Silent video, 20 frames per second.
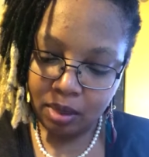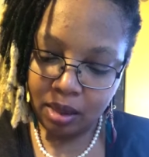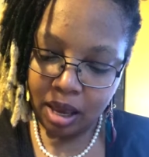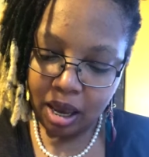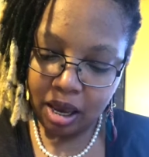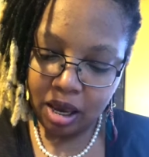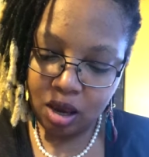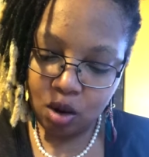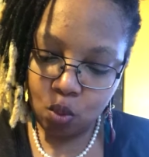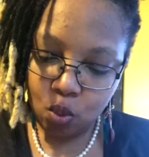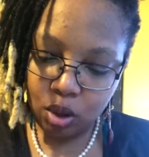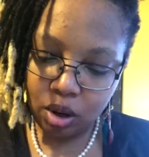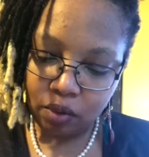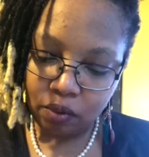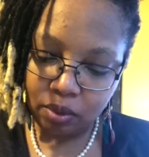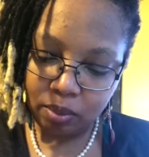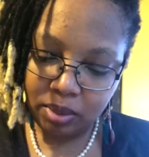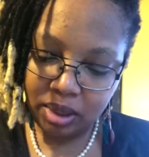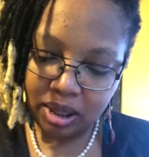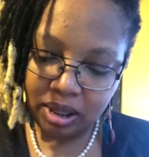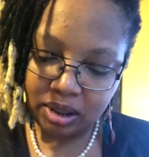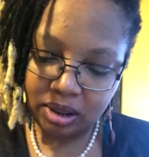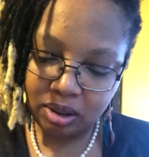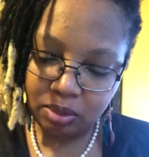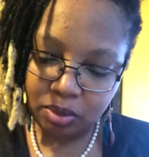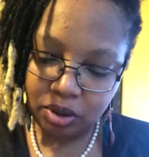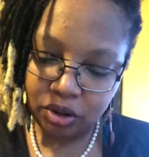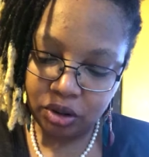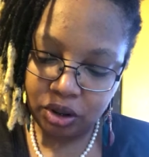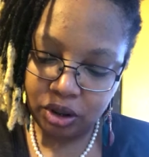And he went up from thence to
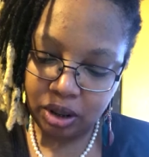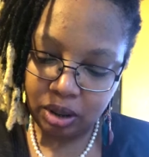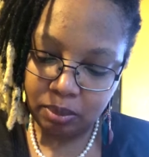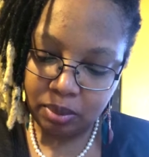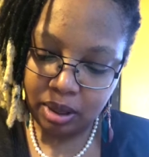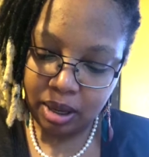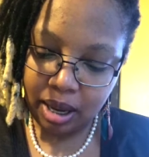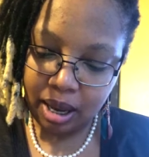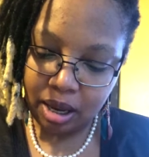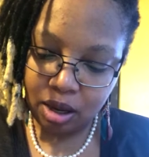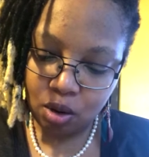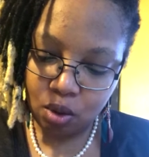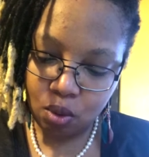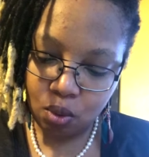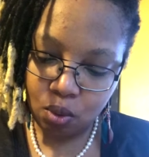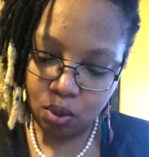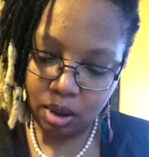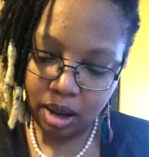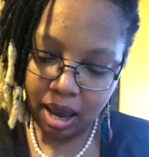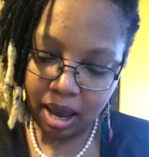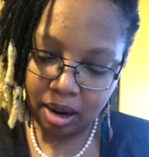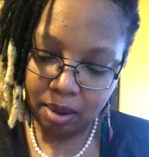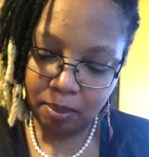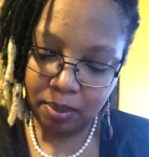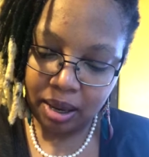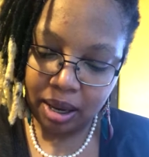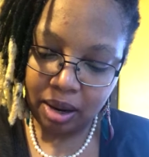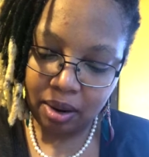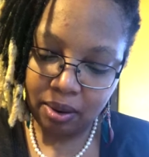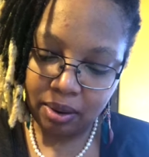Beersheba, and Yahuwah had
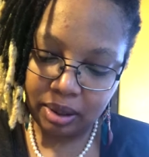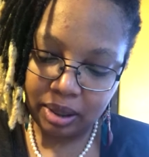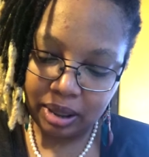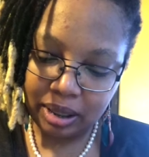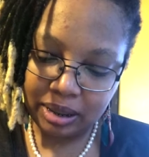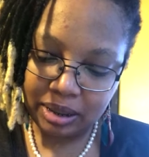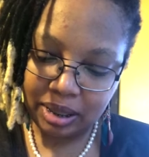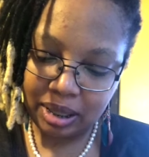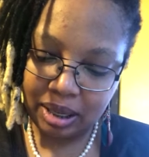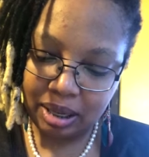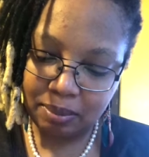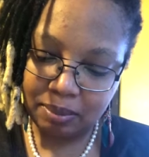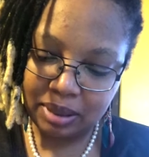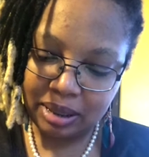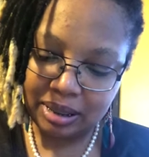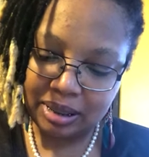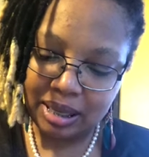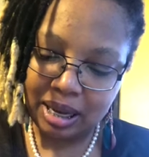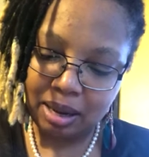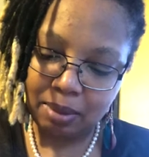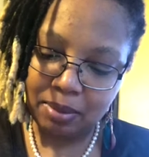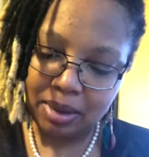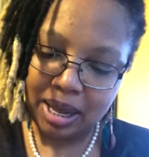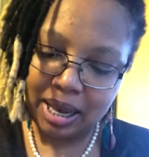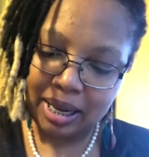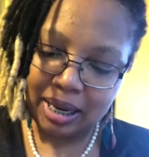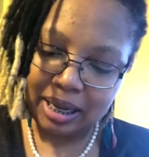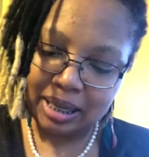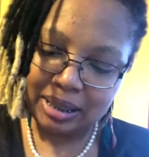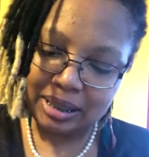appeared unto him the same
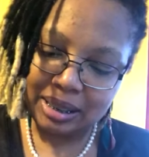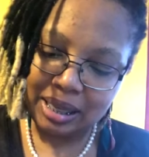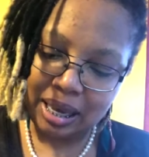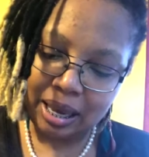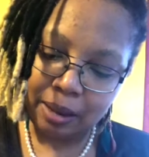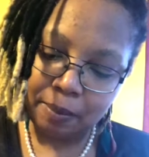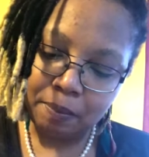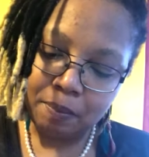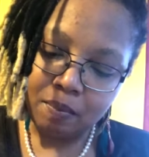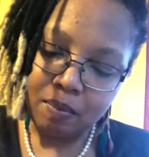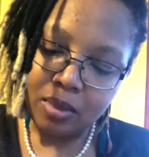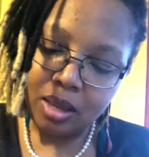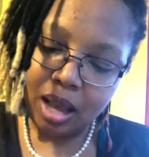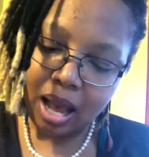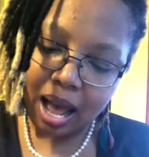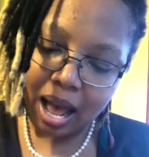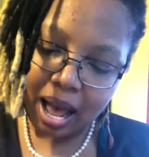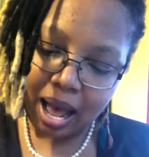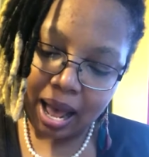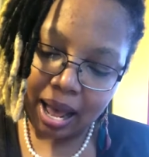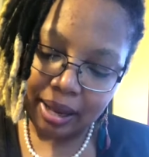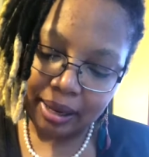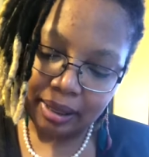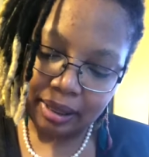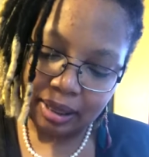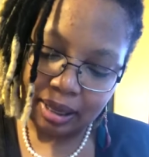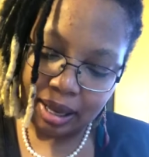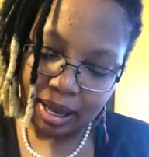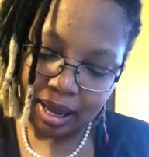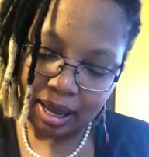night, and said, I
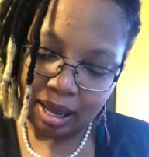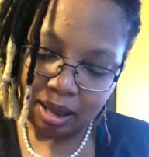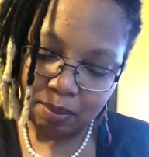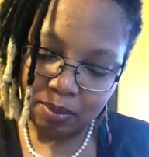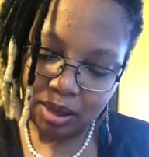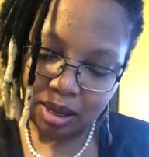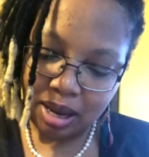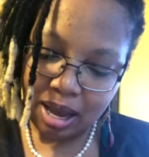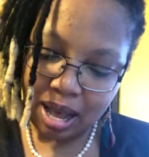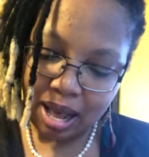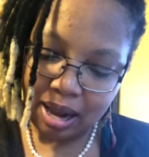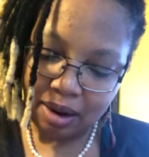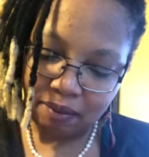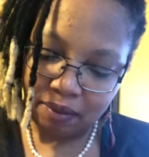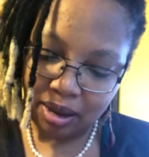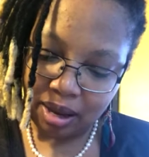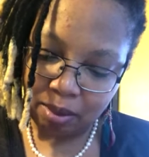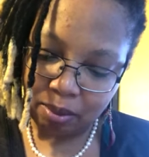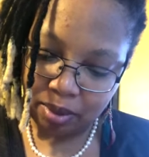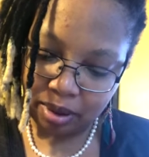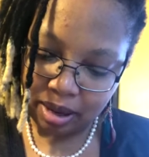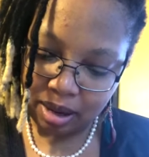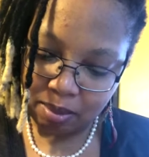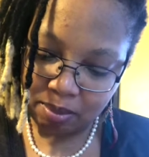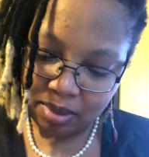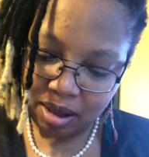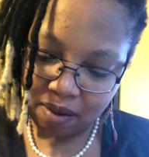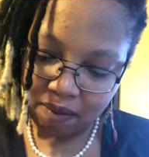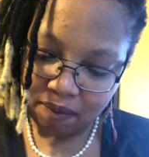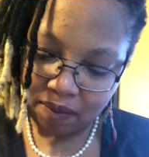am the God of Abraham
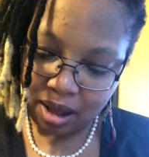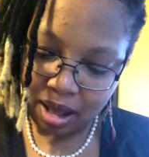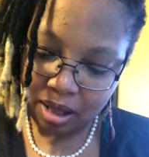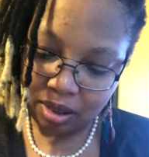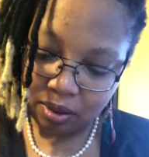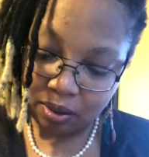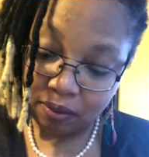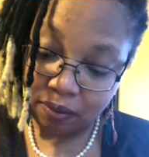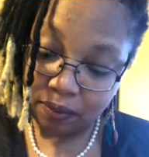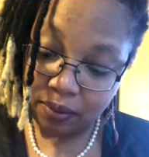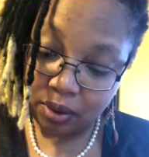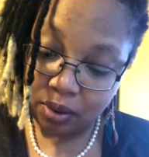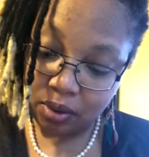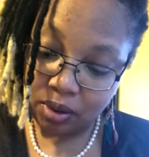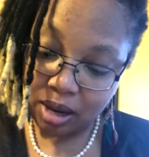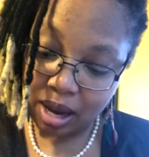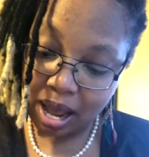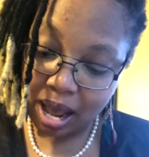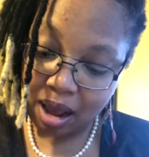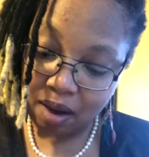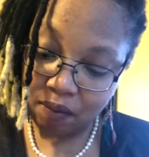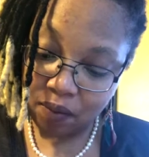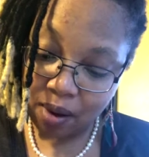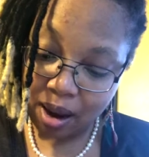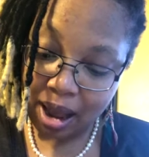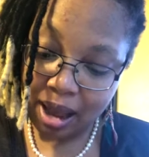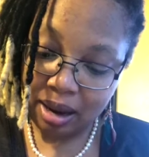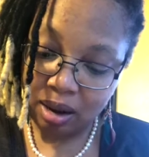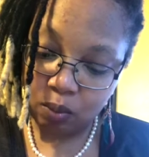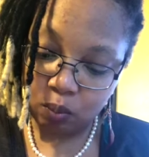thy father. Fear not, for
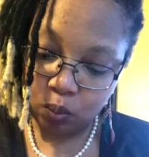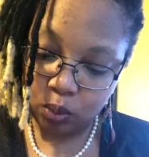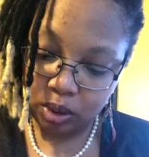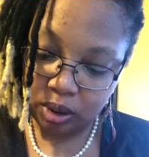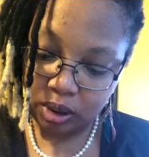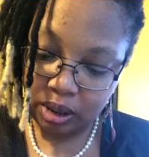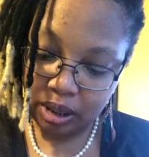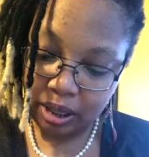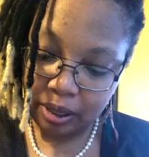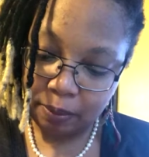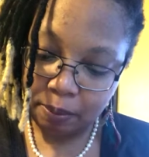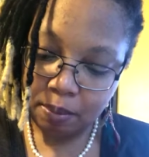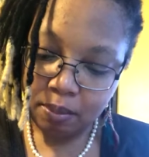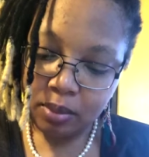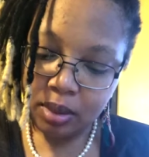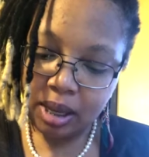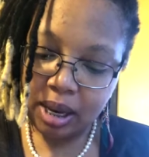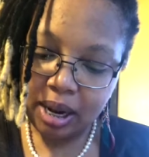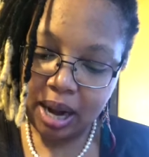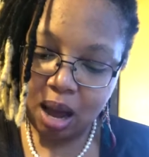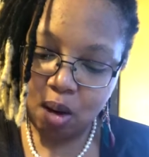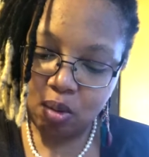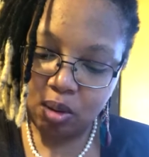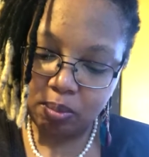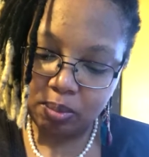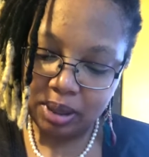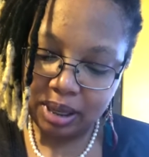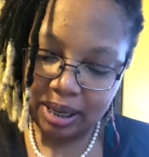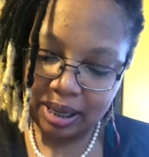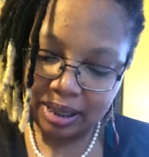I am with thee, and I will
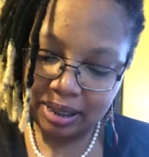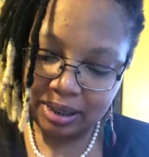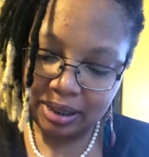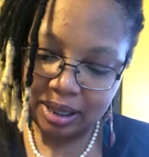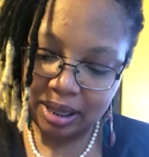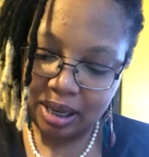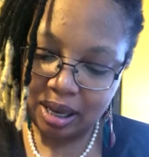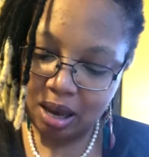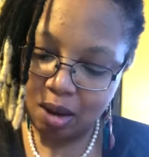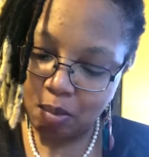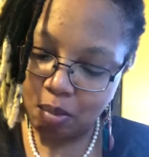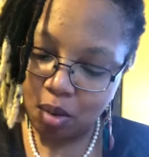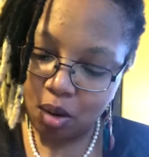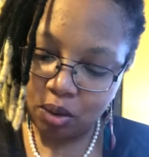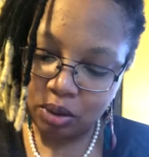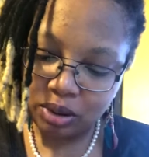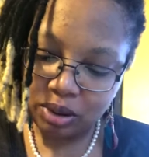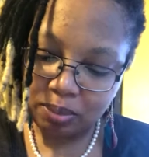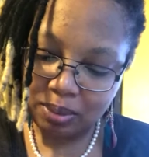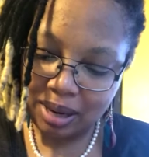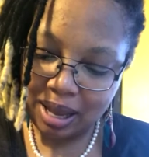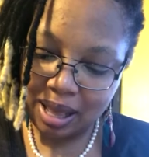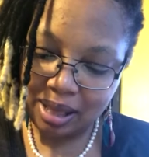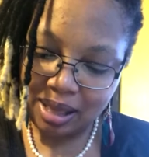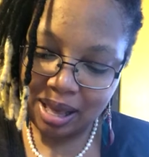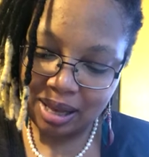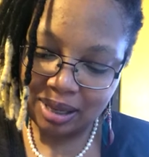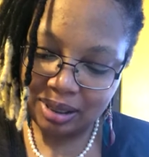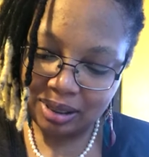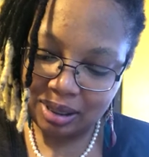bless thee, and multiply
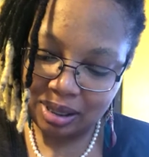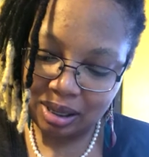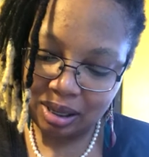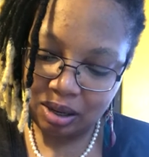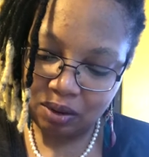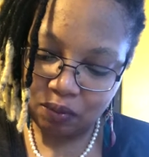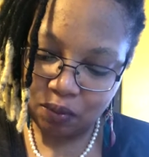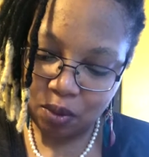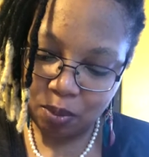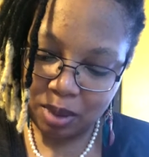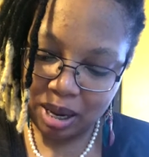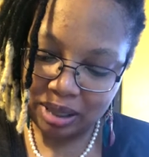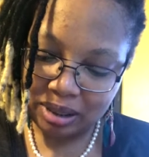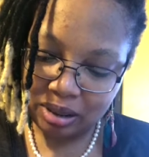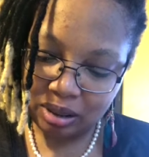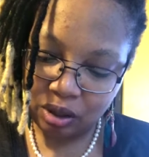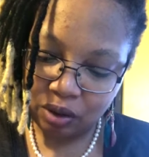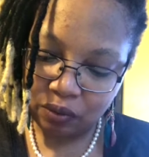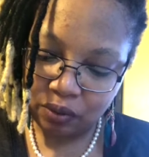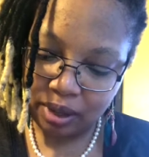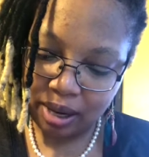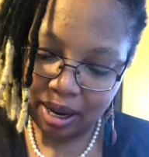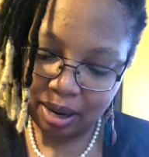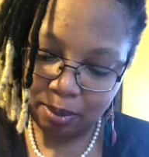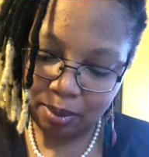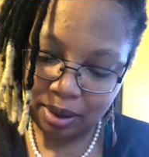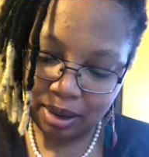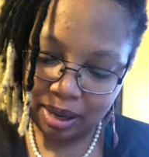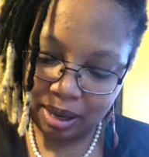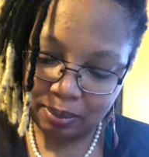thy seed for my servant
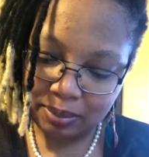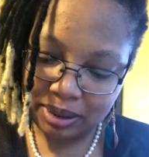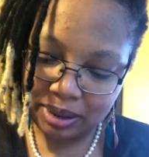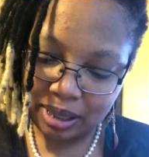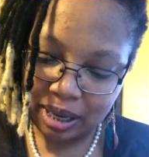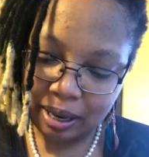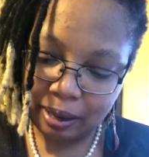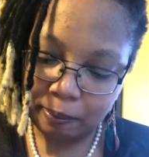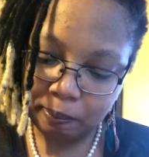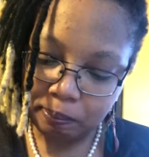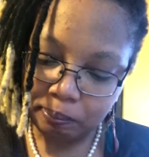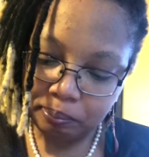Abraham's sake.